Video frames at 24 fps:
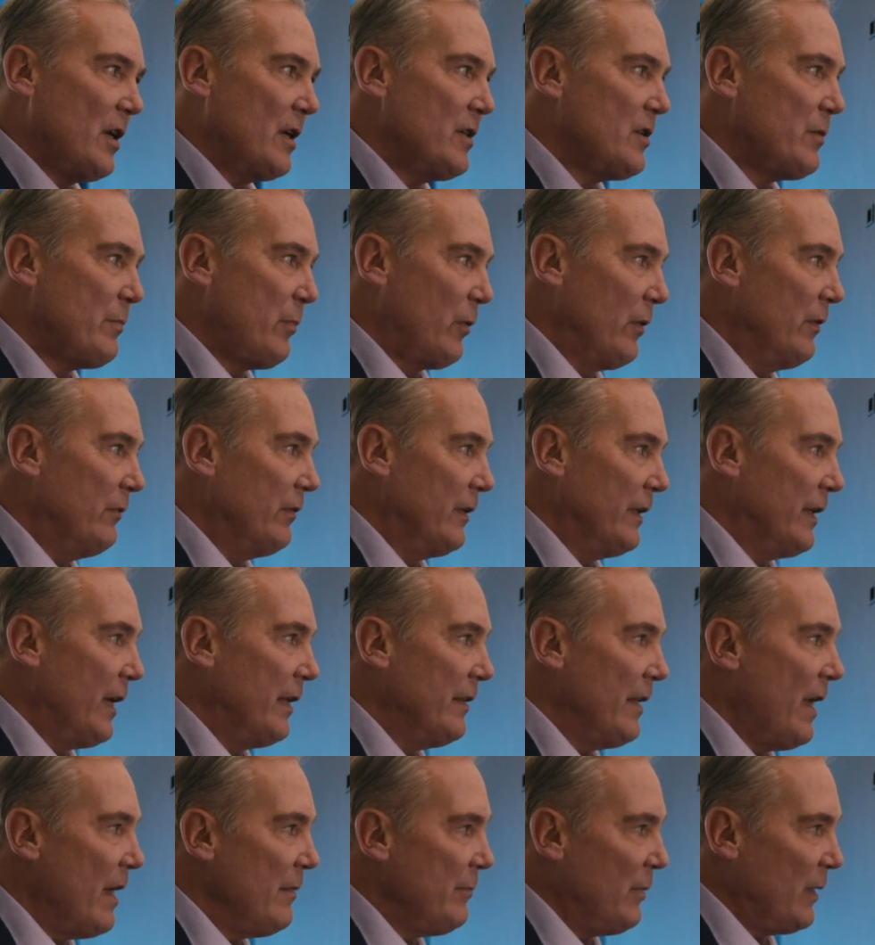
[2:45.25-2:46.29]
touch briefly on
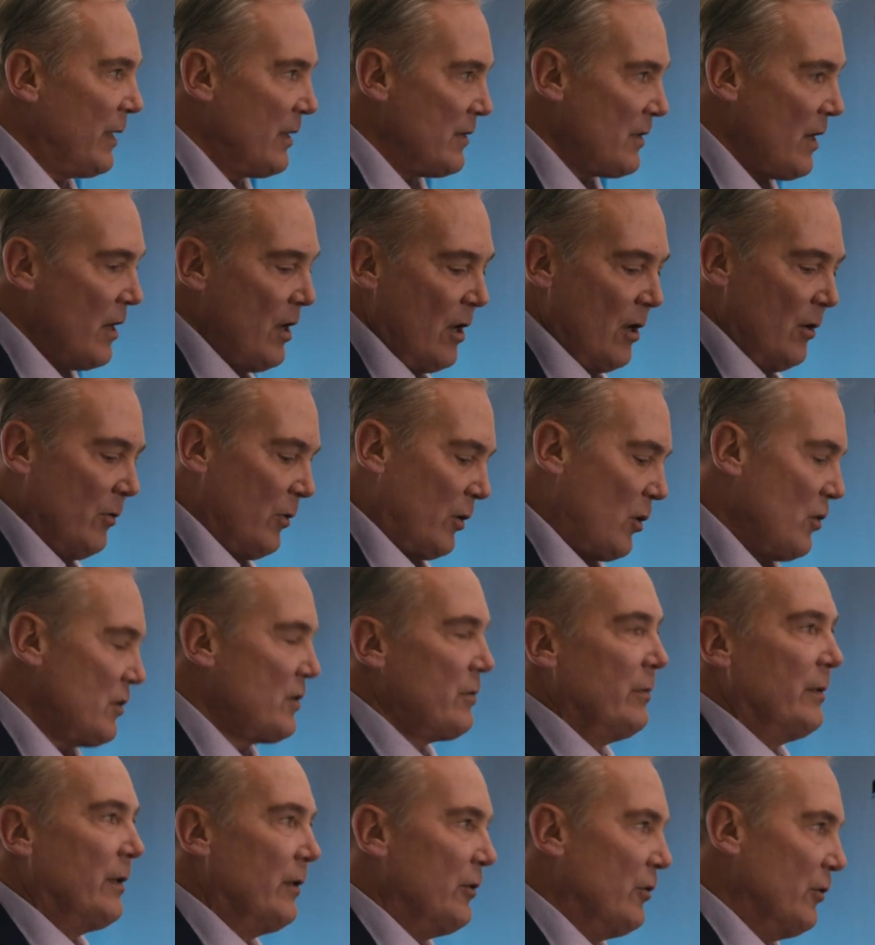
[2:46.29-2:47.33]
that because, of course, with
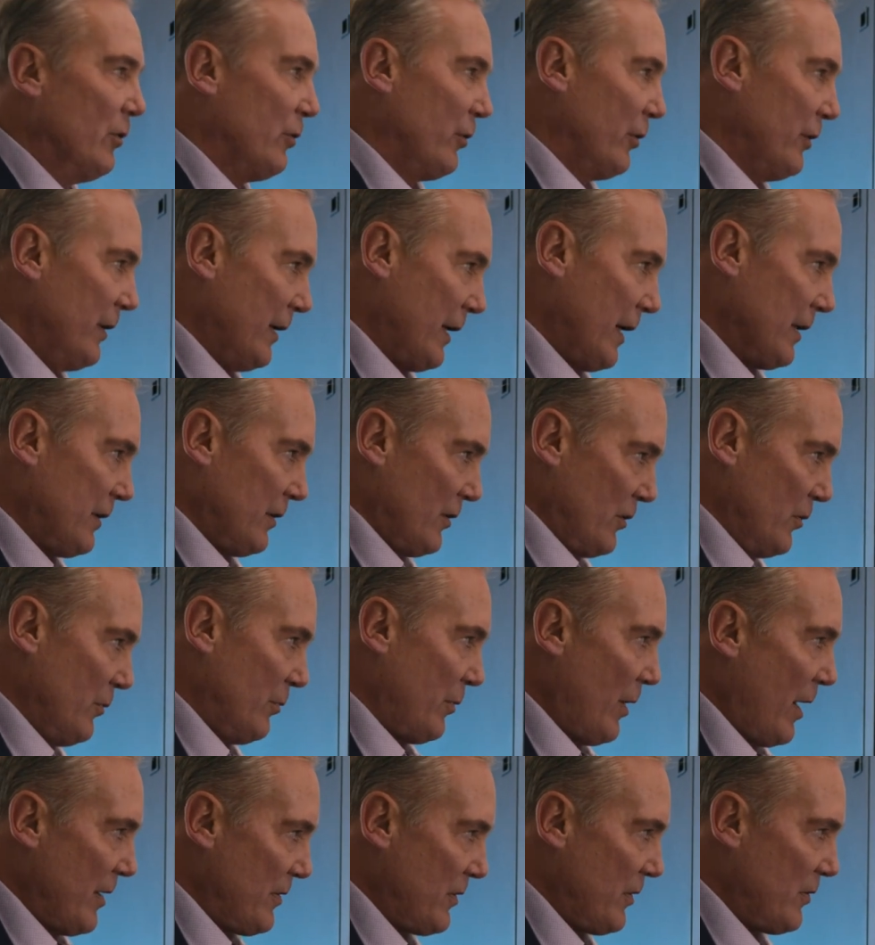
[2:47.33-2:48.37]
the dual root, you got the two
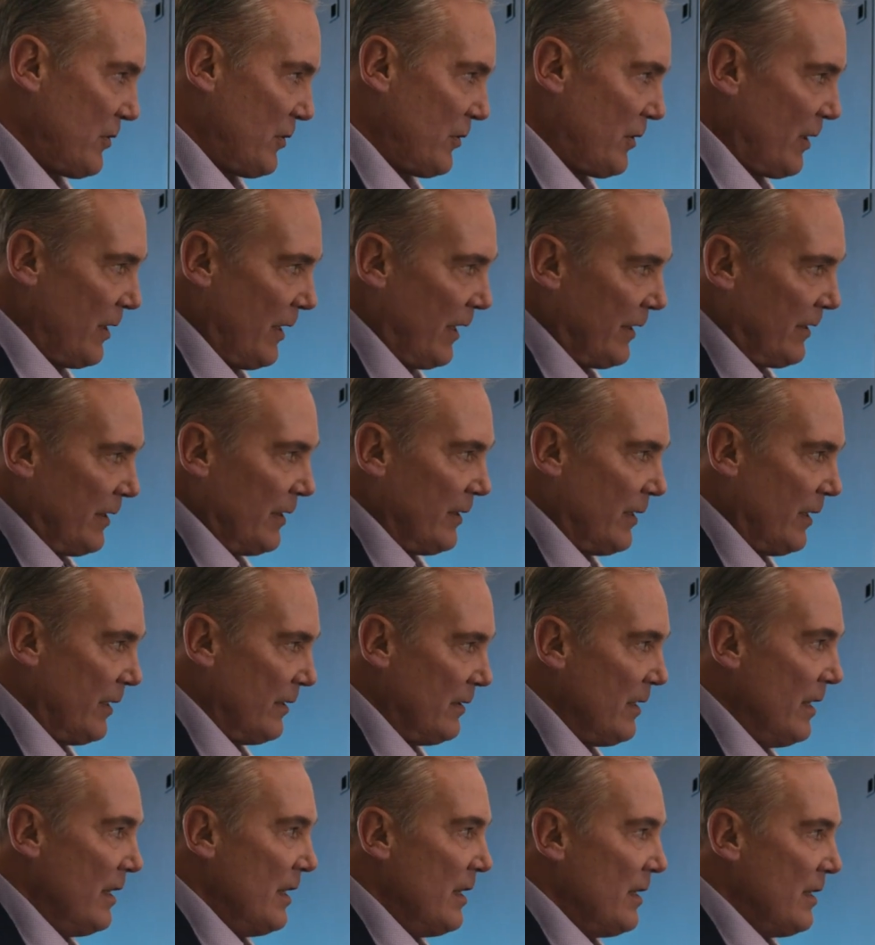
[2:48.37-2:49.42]
processors connecting to
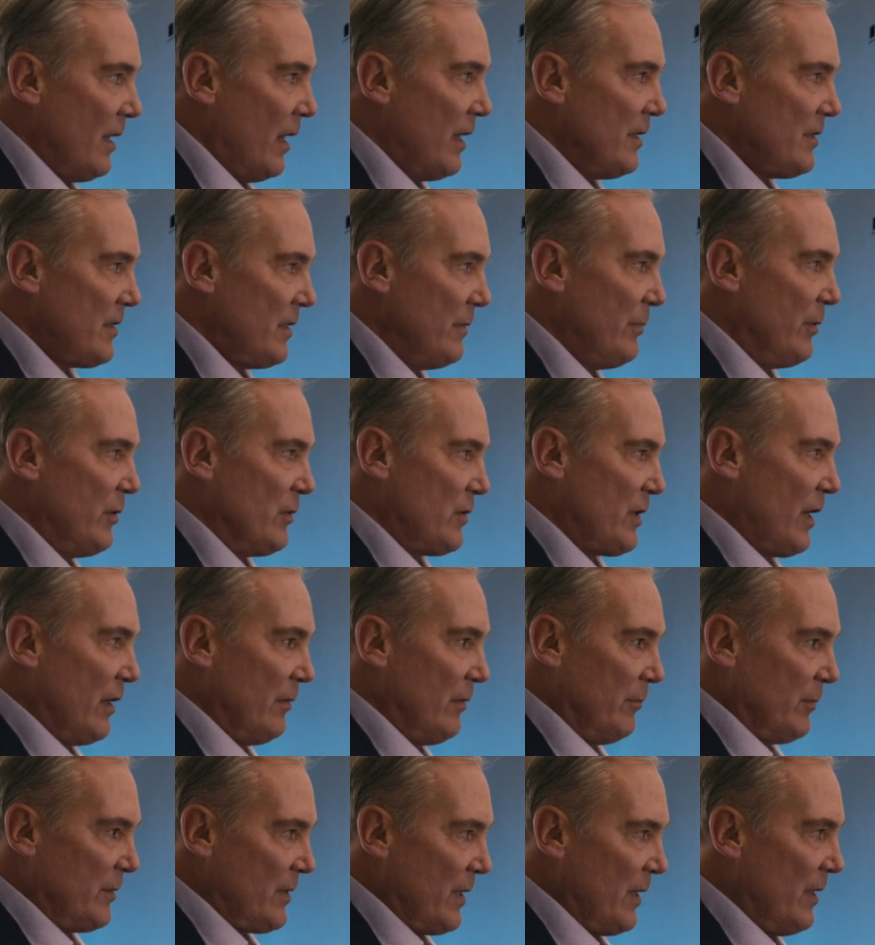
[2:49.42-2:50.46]
uh, CPU
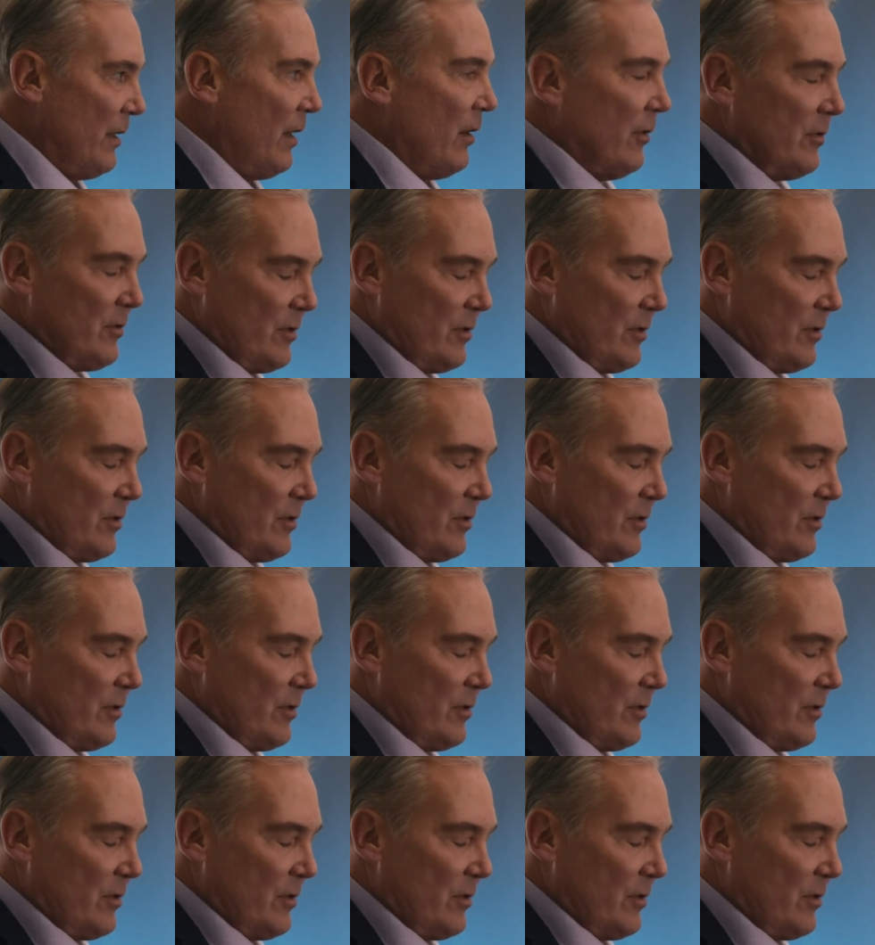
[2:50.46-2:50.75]
simultan- or